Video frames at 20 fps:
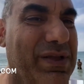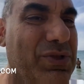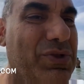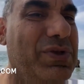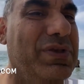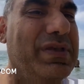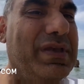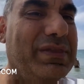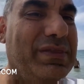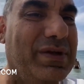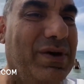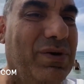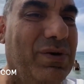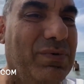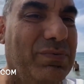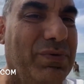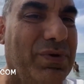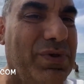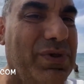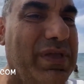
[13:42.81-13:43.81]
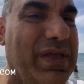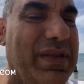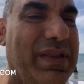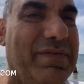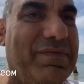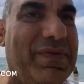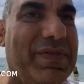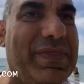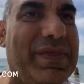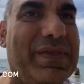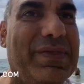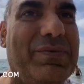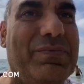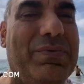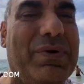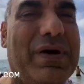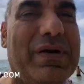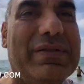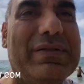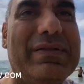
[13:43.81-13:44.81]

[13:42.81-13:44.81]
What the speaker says: you get the whole world, you get everything you want.